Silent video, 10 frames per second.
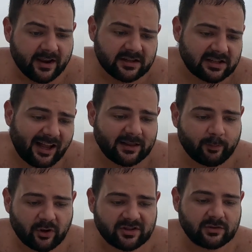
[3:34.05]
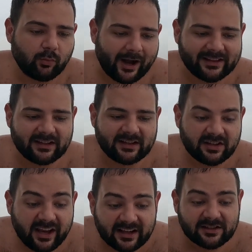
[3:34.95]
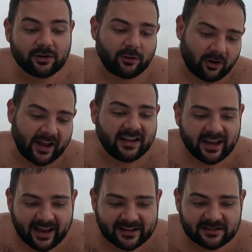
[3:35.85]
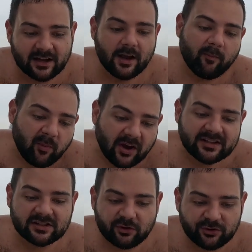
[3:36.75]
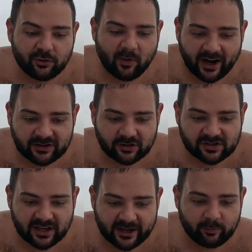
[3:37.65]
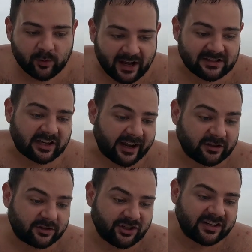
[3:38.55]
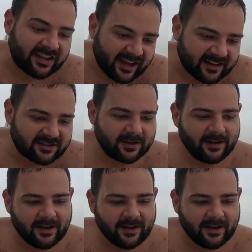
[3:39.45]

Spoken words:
Salt plus water yields chlorine gas plus sodium hydroxide plus hydrogen gas.